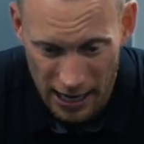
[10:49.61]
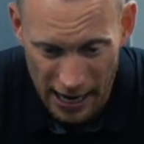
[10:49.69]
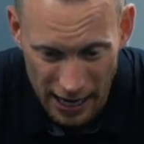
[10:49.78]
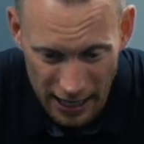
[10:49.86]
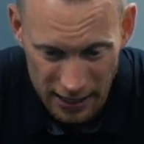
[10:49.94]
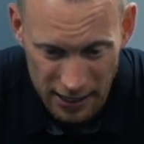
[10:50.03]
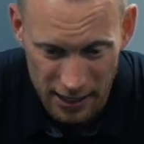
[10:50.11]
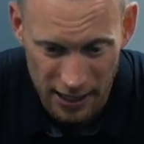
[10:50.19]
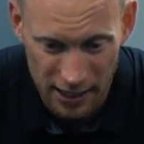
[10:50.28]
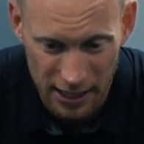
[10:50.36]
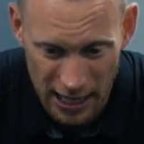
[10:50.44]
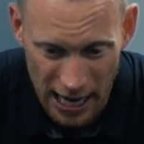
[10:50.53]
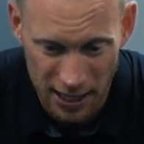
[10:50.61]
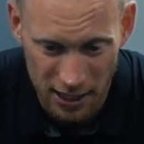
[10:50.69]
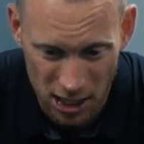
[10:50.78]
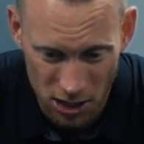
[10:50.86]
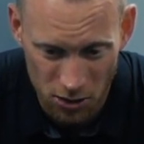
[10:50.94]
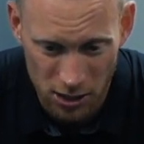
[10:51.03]
And
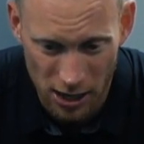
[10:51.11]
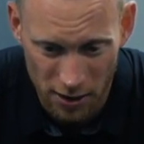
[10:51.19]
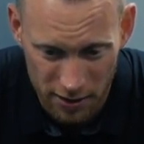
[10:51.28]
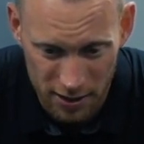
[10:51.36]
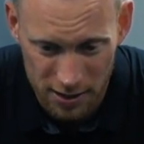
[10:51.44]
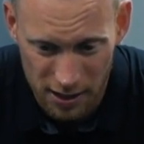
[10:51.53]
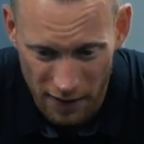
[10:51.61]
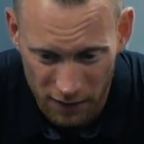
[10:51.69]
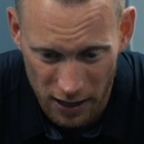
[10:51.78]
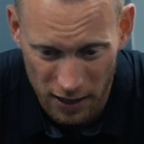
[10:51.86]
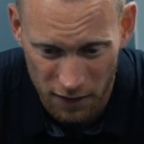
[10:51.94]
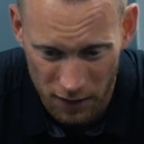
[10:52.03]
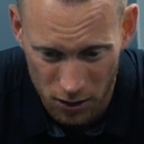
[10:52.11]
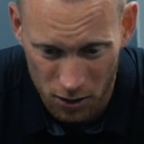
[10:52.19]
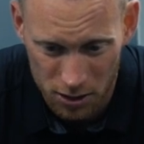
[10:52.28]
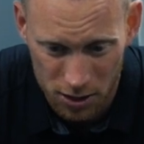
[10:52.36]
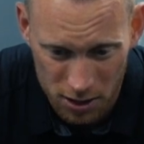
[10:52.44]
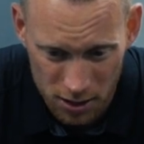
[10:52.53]
Ken, can you tell how this left leg
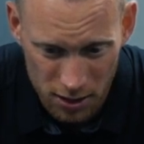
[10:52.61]
feels?